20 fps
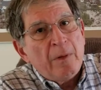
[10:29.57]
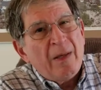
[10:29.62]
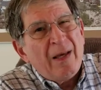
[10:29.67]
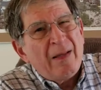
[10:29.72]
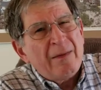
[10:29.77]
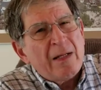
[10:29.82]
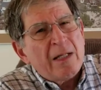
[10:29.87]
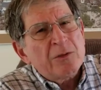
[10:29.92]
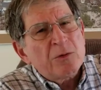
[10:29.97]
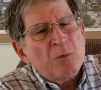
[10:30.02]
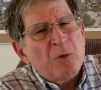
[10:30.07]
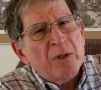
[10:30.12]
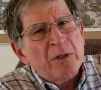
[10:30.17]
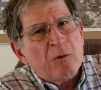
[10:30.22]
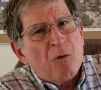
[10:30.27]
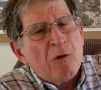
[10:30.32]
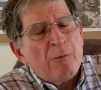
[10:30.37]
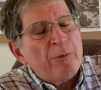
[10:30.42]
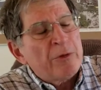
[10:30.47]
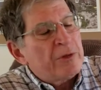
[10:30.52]
And that's what a
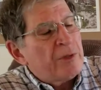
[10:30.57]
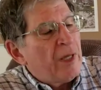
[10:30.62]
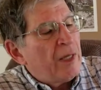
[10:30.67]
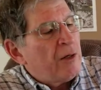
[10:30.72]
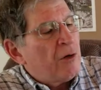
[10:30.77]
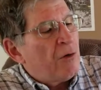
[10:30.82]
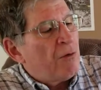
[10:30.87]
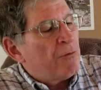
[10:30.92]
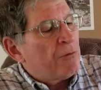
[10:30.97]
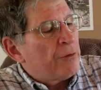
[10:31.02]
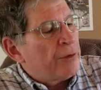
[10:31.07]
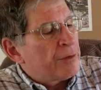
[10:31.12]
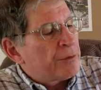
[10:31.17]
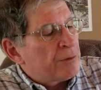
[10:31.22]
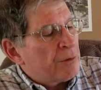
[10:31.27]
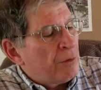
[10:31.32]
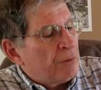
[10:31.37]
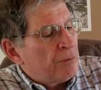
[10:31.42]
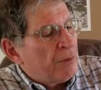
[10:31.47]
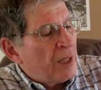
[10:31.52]
corporate takeover is.
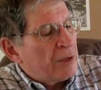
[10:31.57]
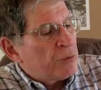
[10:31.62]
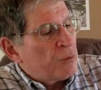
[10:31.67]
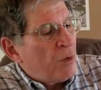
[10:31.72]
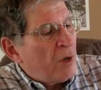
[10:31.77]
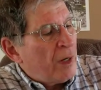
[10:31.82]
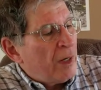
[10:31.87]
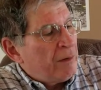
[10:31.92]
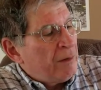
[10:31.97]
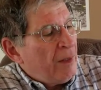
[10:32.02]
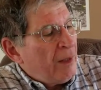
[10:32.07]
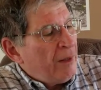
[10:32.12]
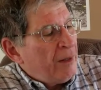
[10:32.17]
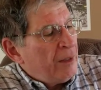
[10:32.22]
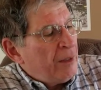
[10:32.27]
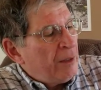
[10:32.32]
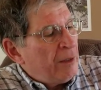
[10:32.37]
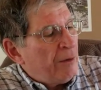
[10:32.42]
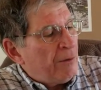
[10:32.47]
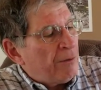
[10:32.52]
So that's why
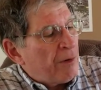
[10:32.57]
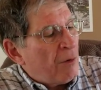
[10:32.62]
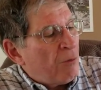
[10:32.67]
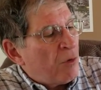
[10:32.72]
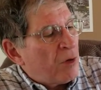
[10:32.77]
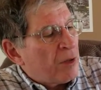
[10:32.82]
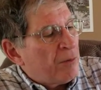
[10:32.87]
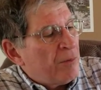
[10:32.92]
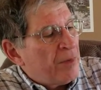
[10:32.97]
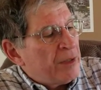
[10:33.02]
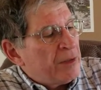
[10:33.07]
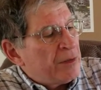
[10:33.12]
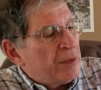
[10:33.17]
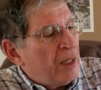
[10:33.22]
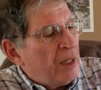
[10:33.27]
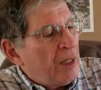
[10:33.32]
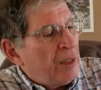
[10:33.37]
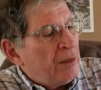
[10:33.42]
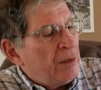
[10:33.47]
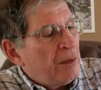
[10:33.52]
here I want to
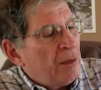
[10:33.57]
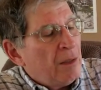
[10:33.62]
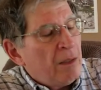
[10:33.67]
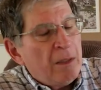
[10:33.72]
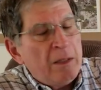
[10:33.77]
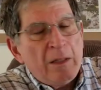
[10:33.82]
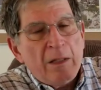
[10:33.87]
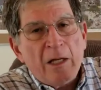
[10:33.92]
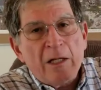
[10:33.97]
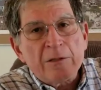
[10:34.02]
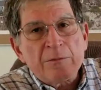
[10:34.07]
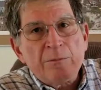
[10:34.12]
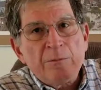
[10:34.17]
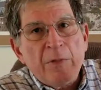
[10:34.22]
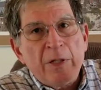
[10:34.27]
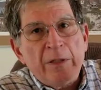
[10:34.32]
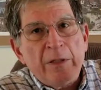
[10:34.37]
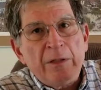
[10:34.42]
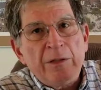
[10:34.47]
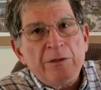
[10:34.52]
maintain as
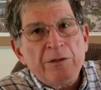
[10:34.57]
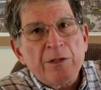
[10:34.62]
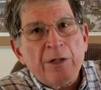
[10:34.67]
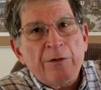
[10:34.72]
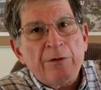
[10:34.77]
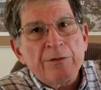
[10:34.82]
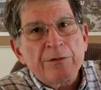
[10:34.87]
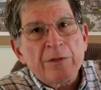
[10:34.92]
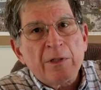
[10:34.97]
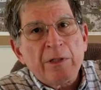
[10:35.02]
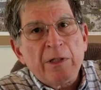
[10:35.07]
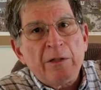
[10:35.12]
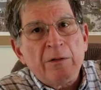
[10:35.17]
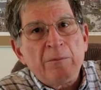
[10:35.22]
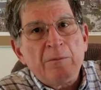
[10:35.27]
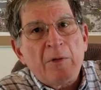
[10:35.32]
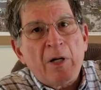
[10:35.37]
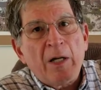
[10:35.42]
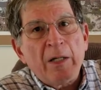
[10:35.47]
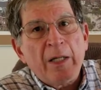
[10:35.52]
many shares
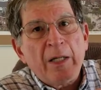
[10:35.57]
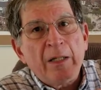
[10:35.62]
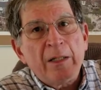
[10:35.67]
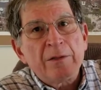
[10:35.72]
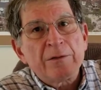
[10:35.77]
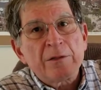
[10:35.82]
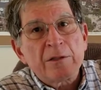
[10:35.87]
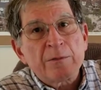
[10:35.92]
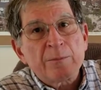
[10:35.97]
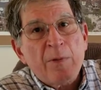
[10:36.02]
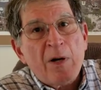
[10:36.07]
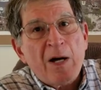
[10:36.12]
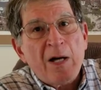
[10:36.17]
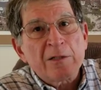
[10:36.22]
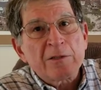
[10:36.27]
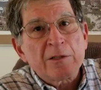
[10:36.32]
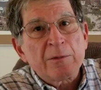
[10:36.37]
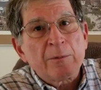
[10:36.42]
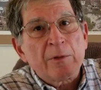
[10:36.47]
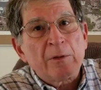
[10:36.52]
in my hands as
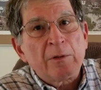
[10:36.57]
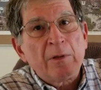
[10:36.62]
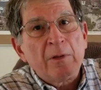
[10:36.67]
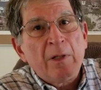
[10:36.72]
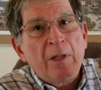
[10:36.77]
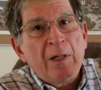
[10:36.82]
possible,